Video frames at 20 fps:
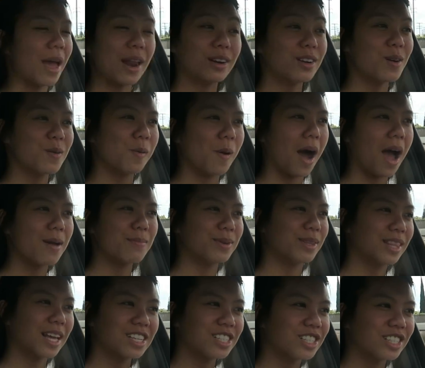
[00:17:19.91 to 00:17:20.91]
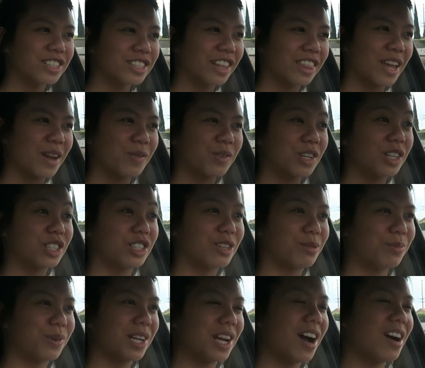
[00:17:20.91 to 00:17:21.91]
I don't know why, but that's just the thing when you're
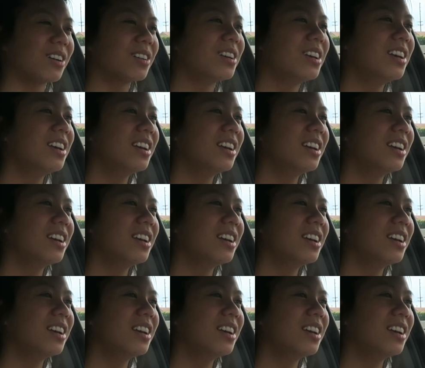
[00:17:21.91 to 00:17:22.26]
super young.